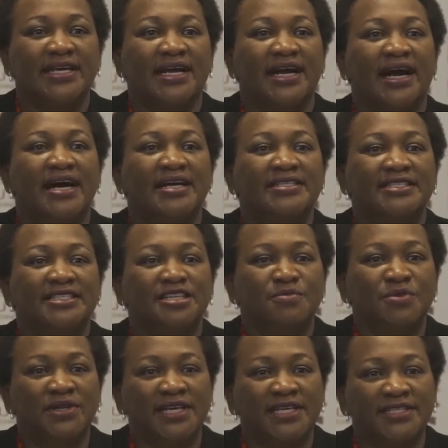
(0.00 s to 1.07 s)
and
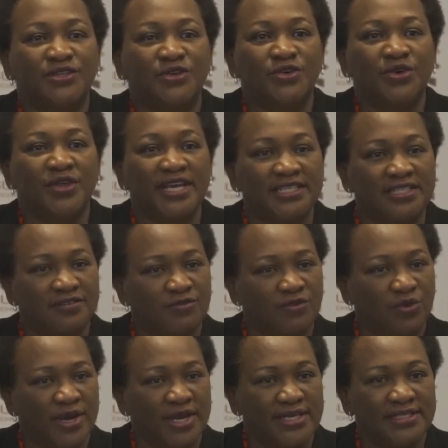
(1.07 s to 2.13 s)
stimulate creative
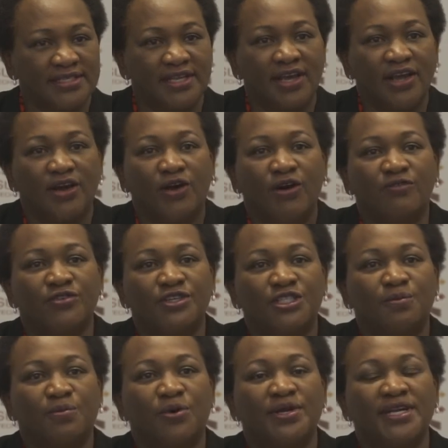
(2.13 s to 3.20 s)
ways of
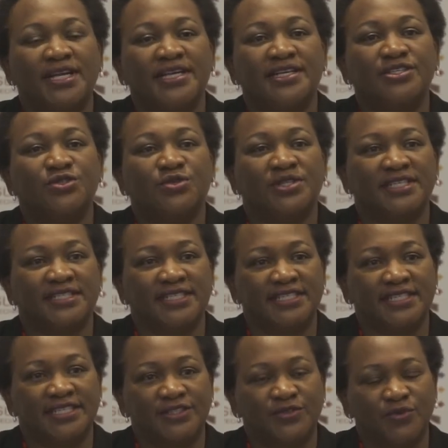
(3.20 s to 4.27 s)
responding to the
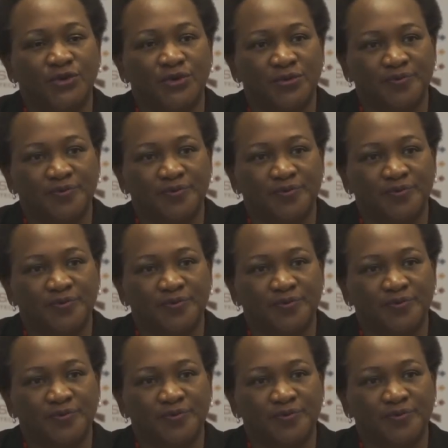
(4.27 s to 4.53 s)
status quo.